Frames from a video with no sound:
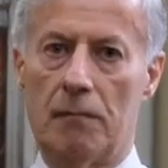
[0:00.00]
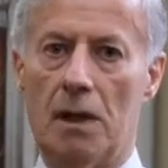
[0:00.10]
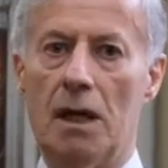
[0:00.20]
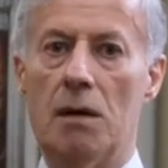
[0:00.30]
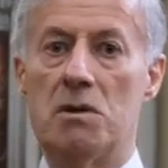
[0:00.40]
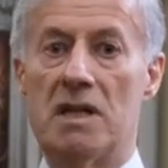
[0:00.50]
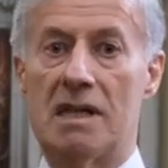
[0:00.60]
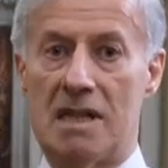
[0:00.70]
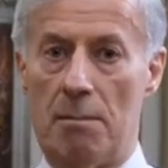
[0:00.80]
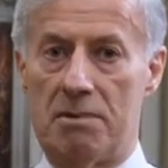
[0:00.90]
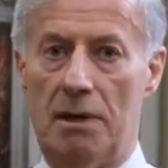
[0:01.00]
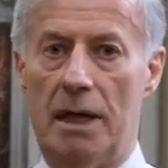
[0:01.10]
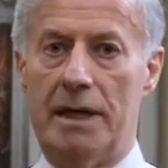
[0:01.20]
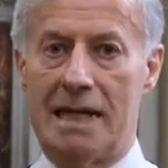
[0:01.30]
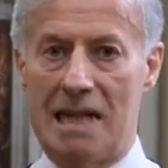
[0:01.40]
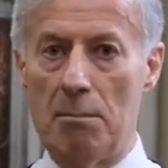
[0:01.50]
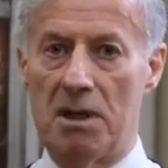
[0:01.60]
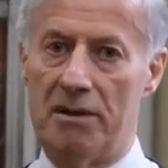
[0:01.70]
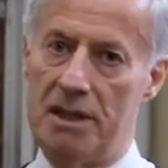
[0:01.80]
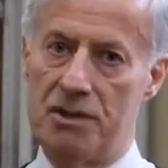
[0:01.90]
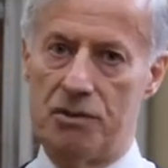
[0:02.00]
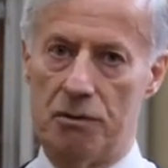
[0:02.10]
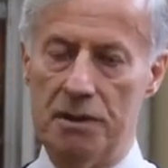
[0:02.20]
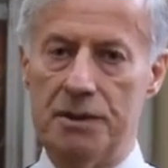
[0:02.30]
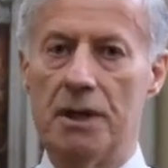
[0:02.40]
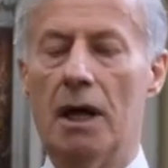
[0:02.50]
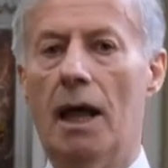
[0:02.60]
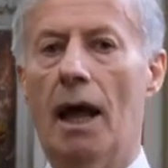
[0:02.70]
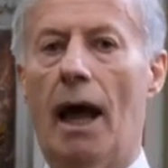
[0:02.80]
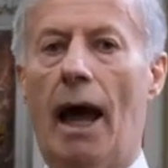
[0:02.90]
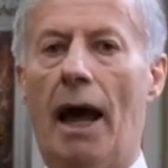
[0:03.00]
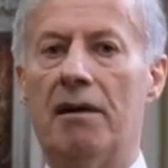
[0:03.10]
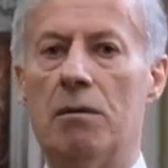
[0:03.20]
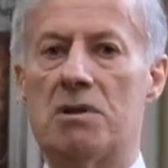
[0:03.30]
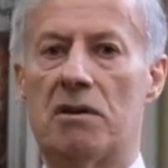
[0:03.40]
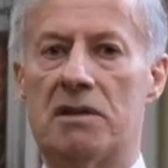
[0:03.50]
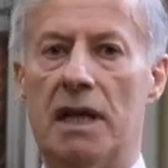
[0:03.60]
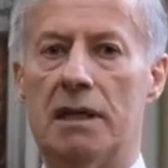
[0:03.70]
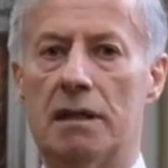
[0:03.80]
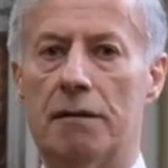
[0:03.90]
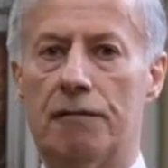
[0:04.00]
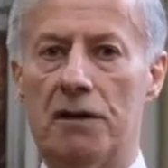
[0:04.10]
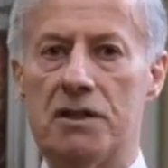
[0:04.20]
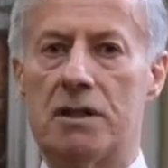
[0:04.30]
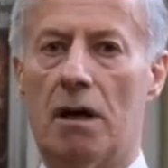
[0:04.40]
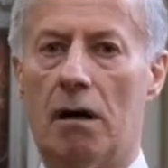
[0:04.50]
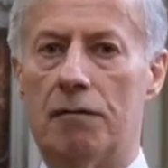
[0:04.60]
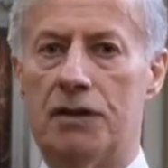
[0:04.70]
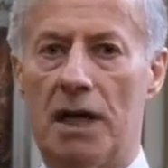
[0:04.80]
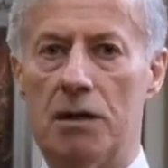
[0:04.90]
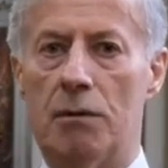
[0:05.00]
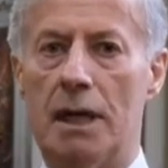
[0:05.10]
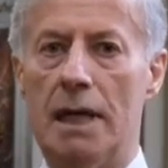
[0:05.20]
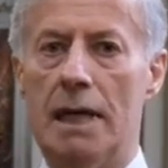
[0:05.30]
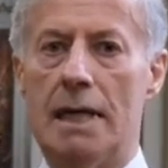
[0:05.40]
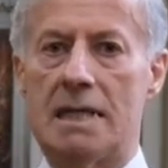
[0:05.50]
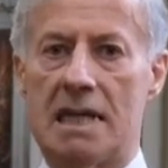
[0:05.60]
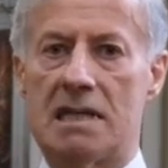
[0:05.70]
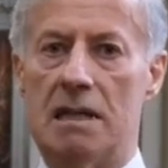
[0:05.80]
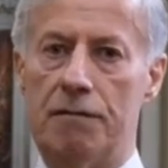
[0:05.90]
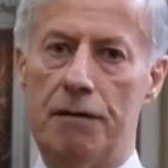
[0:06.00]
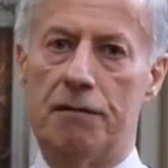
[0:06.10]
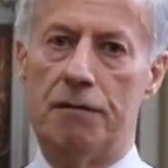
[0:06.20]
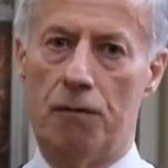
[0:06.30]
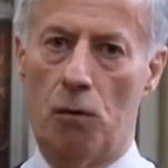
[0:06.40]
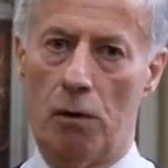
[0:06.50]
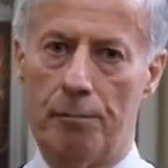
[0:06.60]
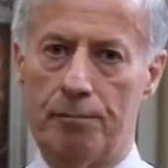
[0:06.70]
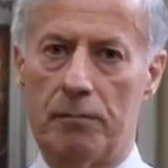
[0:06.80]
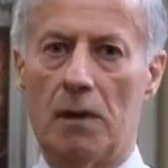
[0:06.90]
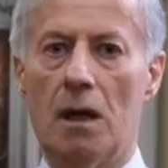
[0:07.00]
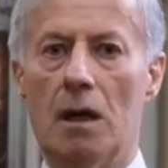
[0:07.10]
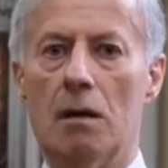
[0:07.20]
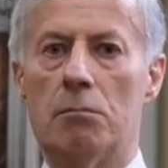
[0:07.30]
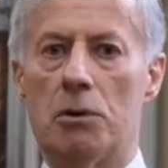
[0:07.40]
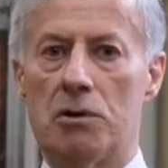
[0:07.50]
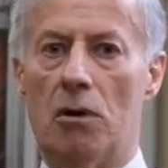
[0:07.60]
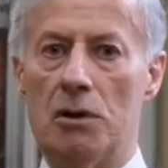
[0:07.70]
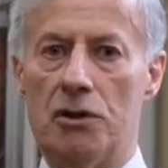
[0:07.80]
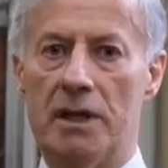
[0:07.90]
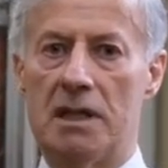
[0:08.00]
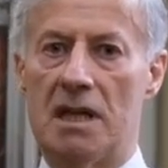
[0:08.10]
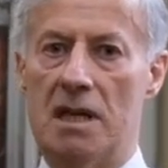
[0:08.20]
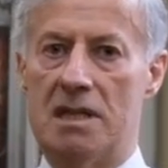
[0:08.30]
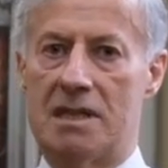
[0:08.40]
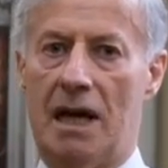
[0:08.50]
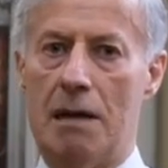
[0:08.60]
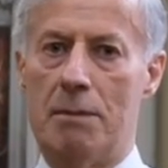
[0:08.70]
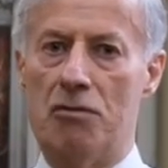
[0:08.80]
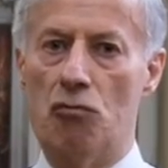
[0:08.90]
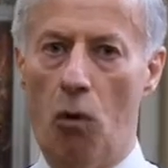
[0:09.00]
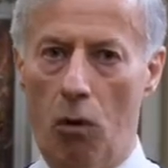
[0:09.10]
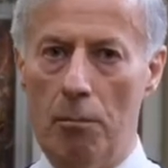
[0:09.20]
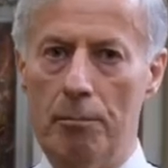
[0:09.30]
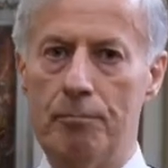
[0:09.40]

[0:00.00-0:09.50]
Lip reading: He was an exemplary student, and he was ordained on the 1st of January 1654. But all during his time in Rome,